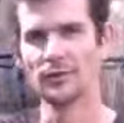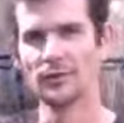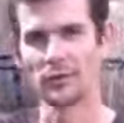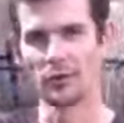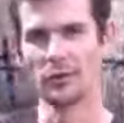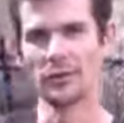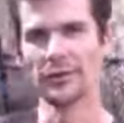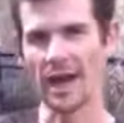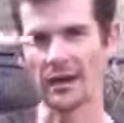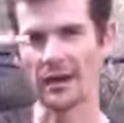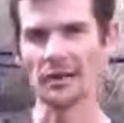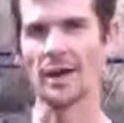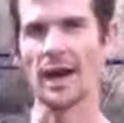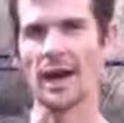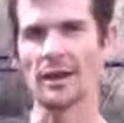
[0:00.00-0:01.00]
fruit down
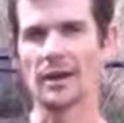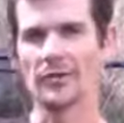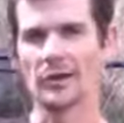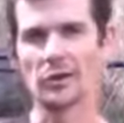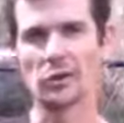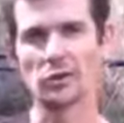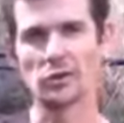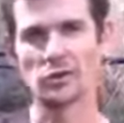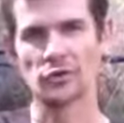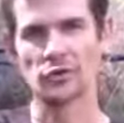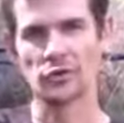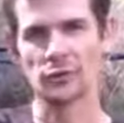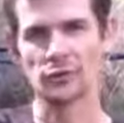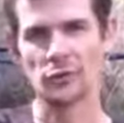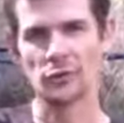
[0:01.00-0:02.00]
to nuts. I could have gone
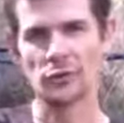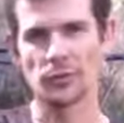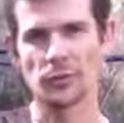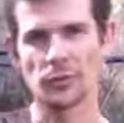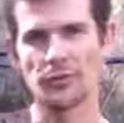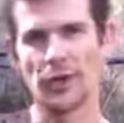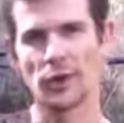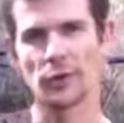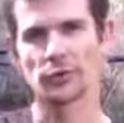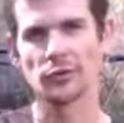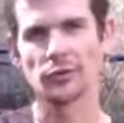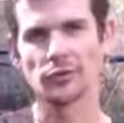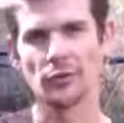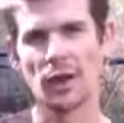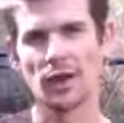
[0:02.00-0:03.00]
fruit to potatoes
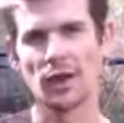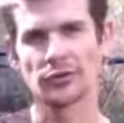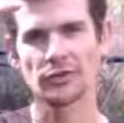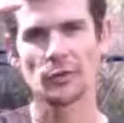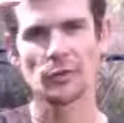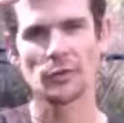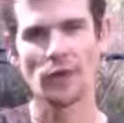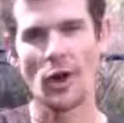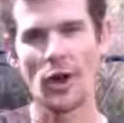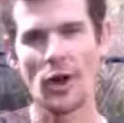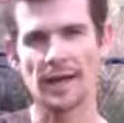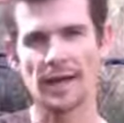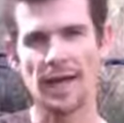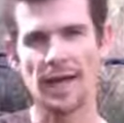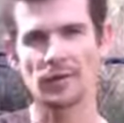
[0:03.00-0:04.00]
to rice, still high
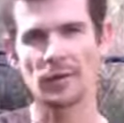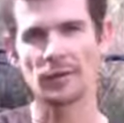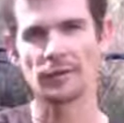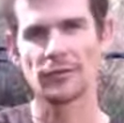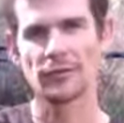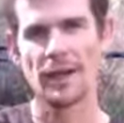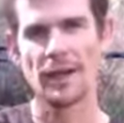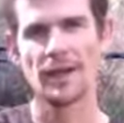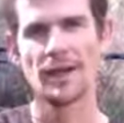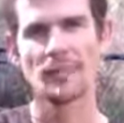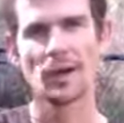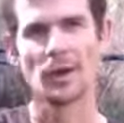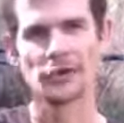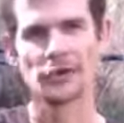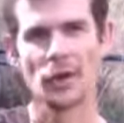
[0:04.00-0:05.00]
carb, low fat.
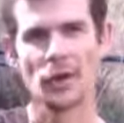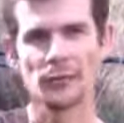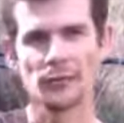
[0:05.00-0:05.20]
But I was going